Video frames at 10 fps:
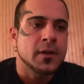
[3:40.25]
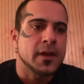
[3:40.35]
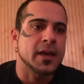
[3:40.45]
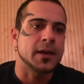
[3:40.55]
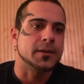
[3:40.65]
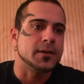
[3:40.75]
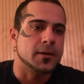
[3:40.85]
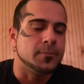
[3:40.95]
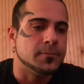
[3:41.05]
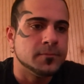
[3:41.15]

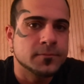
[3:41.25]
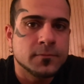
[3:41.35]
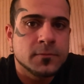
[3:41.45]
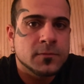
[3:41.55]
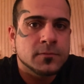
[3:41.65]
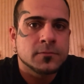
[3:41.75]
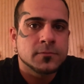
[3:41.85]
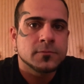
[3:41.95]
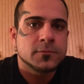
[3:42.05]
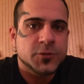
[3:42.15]
and,
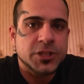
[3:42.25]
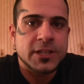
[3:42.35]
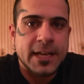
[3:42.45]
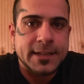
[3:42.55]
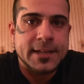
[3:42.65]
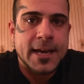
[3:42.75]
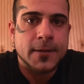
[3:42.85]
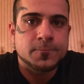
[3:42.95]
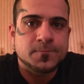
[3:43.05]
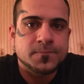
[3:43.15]
shit like
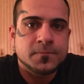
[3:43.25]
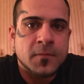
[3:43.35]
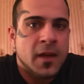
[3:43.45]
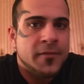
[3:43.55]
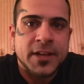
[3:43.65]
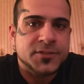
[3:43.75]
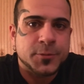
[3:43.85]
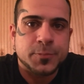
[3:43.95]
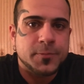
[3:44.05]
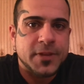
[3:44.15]
that, that's
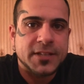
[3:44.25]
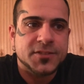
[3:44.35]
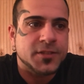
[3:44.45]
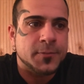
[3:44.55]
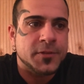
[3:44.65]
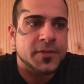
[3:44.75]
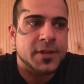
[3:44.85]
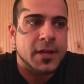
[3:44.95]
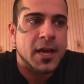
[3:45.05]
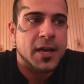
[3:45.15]
something
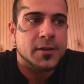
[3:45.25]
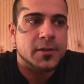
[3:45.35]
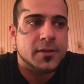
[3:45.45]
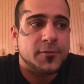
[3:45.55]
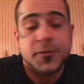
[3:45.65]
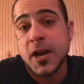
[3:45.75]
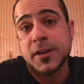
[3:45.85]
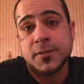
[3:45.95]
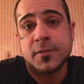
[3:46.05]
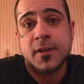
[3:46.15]
that I
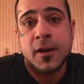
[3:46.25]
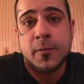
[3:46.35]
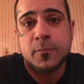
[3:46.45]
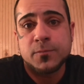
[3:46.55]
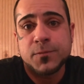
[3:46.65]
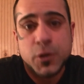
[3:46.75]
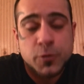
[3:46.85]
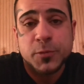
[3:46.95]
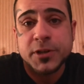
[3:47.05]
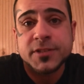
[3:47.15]
find
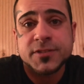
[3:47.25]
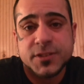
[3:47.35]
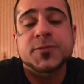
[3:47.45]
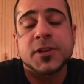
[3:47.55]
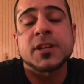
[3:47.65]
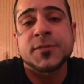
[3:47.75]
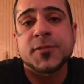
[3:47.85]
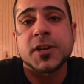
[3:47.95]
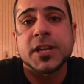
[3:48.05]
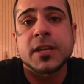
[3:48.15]
humorous. It's very
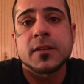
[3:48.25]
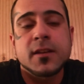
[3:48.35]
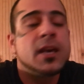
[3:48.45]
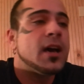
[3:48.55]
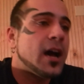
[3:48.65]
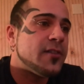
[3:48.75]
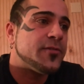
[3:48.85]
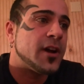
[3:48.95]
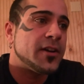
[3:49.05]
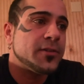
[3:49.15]
funny, I
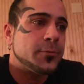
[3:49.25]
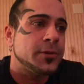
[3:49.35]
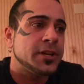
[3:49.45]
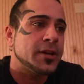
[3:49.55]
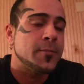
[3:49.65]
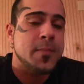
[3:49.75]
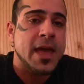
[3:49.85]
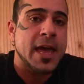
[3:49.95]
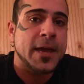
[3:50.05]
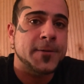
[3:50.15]
find, when a
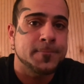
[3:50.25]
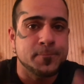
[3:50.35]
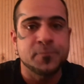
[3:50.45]
man,